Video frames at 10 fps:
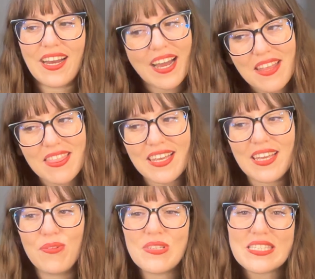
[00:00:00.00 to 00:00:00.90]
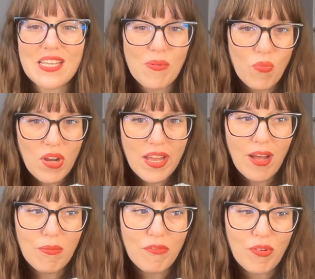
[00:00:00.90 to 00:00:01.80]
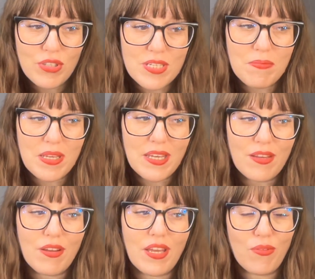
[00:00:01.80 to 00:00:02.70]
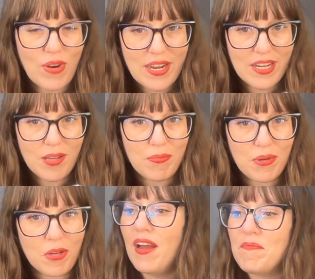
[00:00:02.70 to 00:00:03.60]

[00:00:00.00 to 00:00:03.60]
I think it was somewhat helpful to me in writing a book.